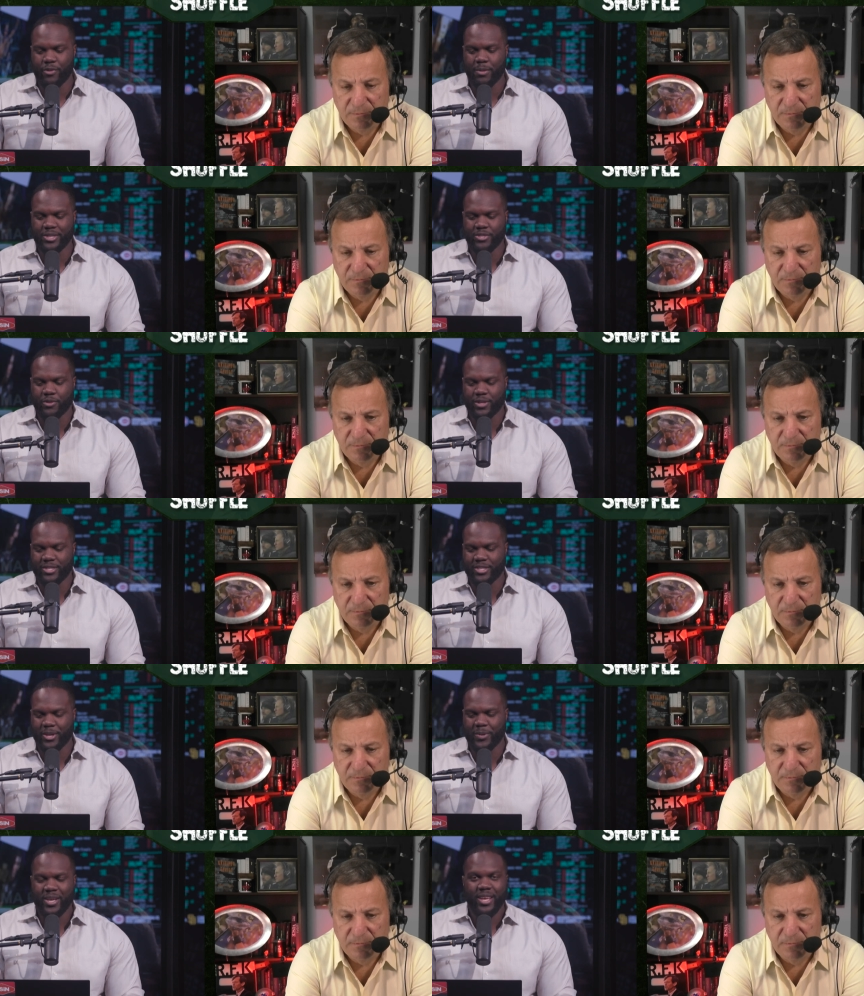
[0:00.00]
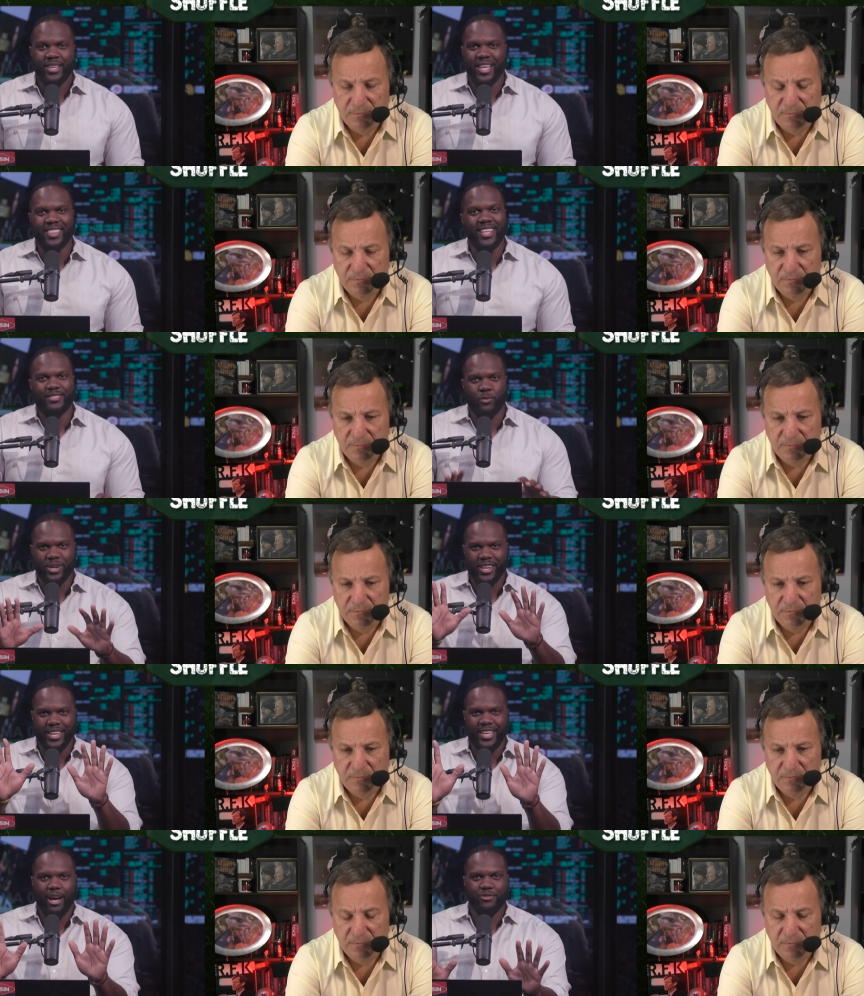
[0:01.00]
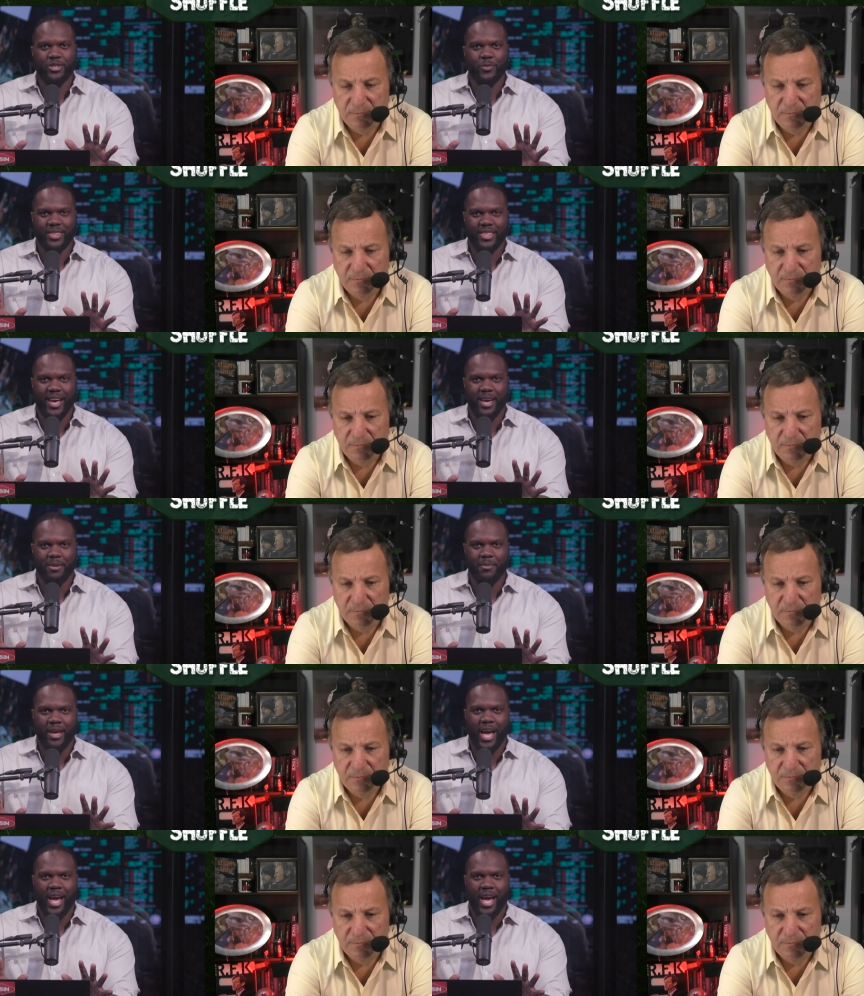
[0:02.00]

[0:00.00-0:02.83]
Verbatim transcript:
Speaker 1: rib injury. So yeah, that's we're gonna couch it with that.